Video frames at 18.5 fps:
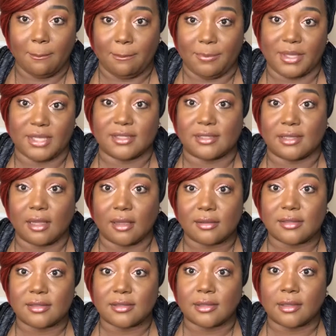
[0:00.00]

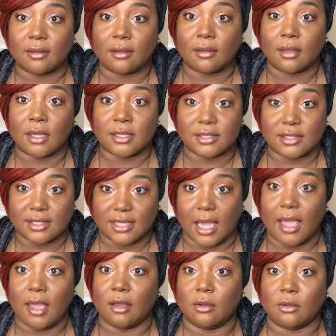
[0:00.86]
business, a
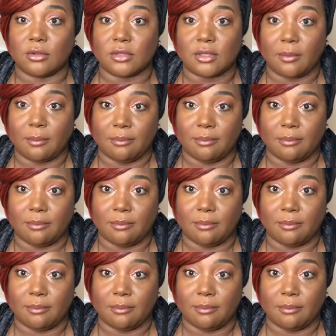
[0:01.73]
scaled